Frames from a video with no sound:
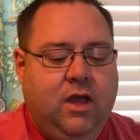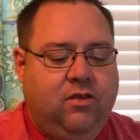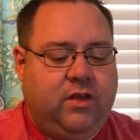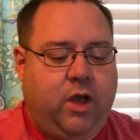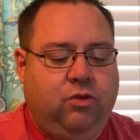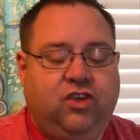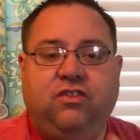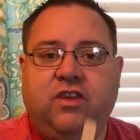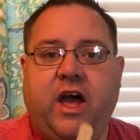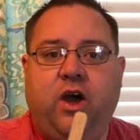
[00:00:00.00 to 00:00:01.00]
So
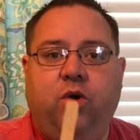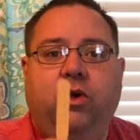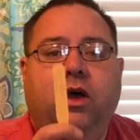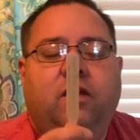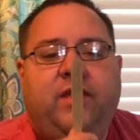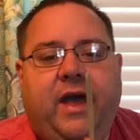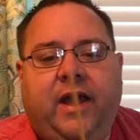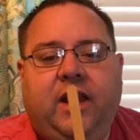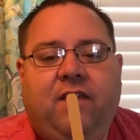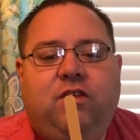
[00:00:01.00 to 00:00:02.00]
just know
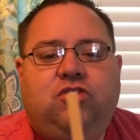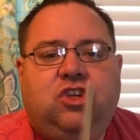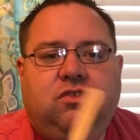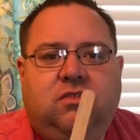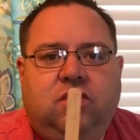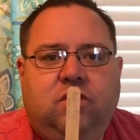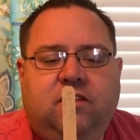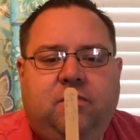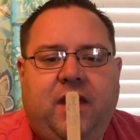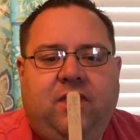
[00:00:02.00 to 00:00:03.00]
that if you choose to do
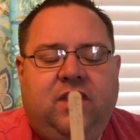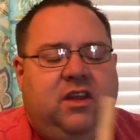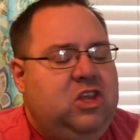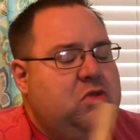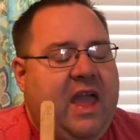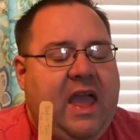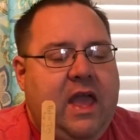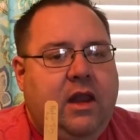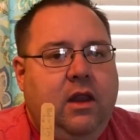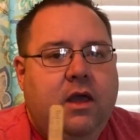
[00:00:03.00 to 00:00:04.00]
this method, you
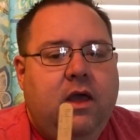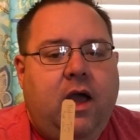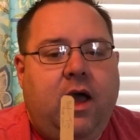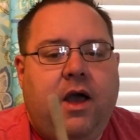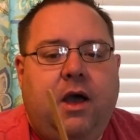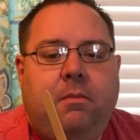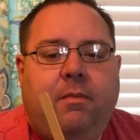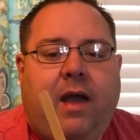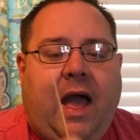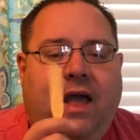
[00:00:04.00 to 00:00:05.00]
can. Um,
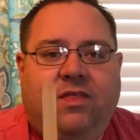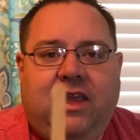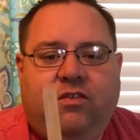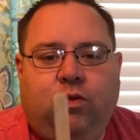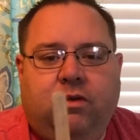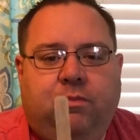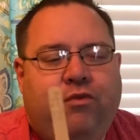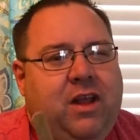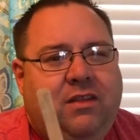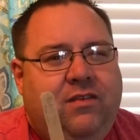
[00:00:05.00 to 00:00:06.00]
I, these were
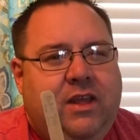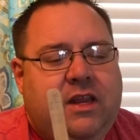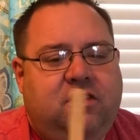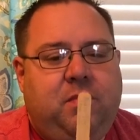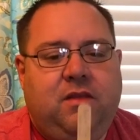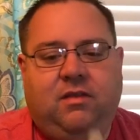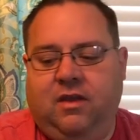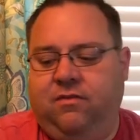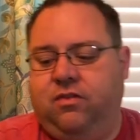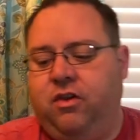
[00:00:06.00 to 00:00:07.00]
relatively
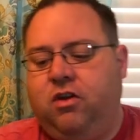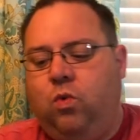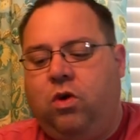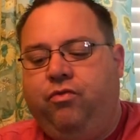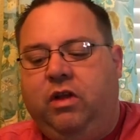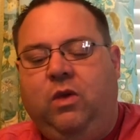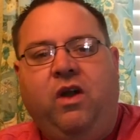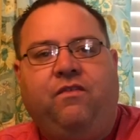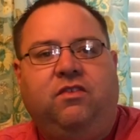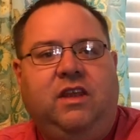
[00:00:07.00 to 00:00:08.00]
inexpensive, so they're going to work really
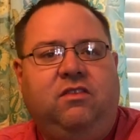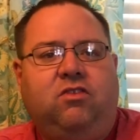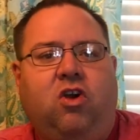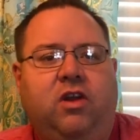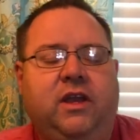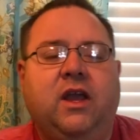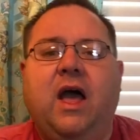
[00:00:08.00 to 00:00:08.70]
well for seed starting.